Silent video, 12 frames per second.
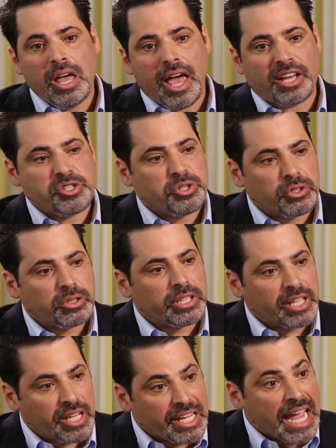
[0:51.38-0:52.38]

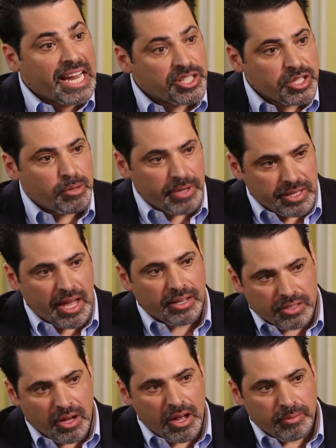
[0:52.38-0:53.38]
externally engage them at
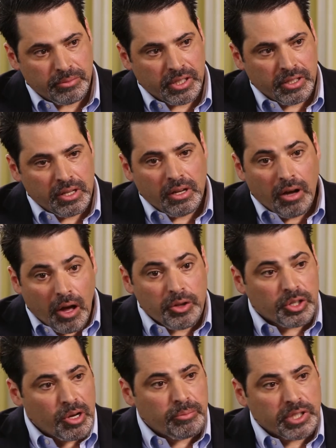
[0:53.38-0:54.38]
that time. Mm-hmm.
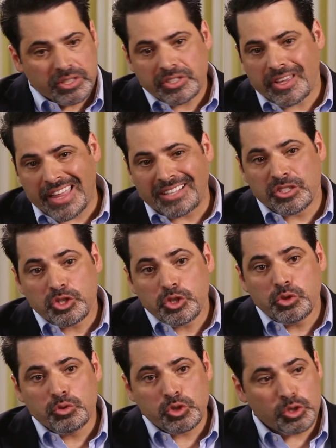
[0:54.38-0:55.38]
Other companies say that's
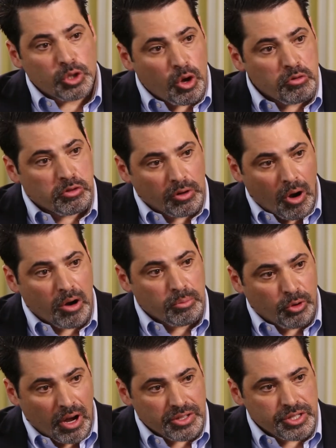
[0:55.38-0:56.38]
too slow for our
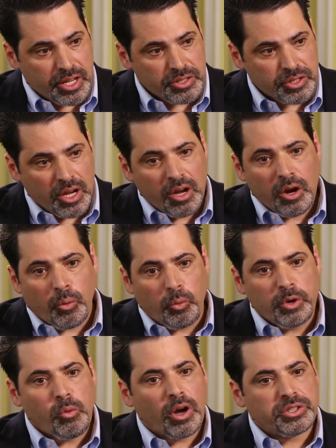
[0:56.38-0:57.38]
process.
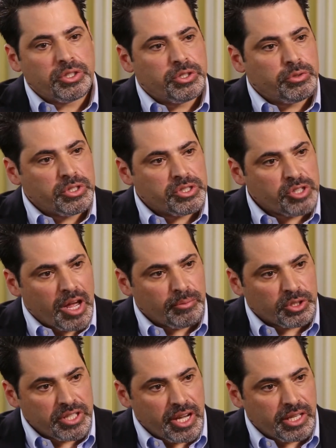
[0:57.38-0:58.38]
We want to do this
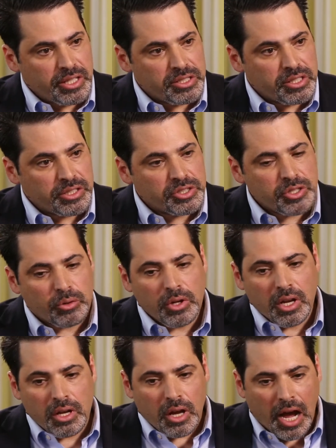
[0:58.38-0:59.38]
simultaneously. So
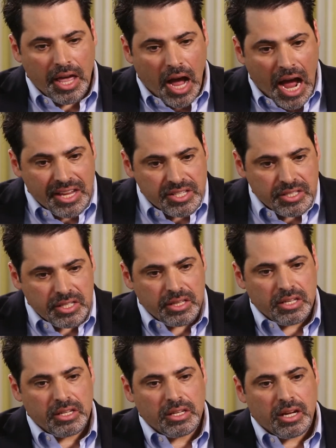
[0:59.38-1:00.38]
I see
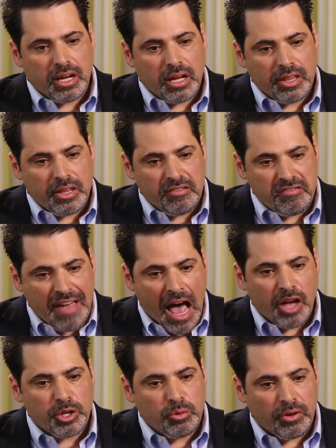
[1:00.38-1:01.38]
the
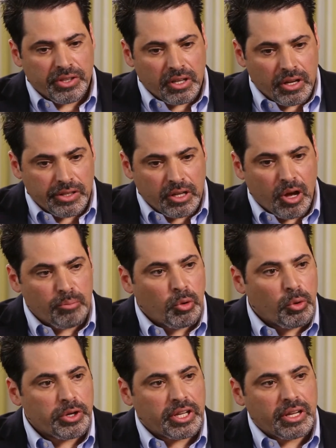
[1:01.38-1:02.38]
value in the
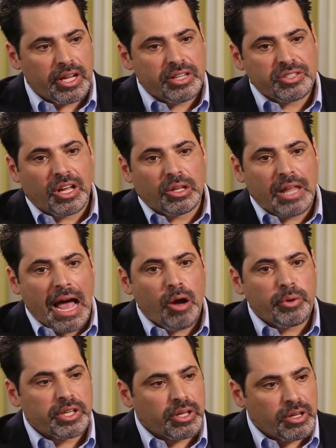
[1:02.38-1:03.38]
onboarding as
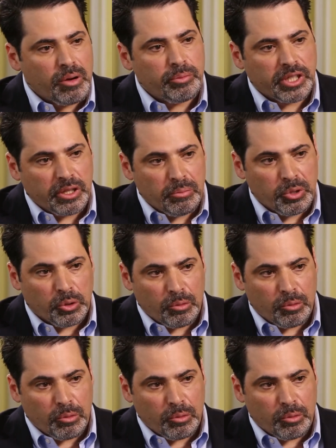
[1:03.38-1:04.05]
allowing the company to build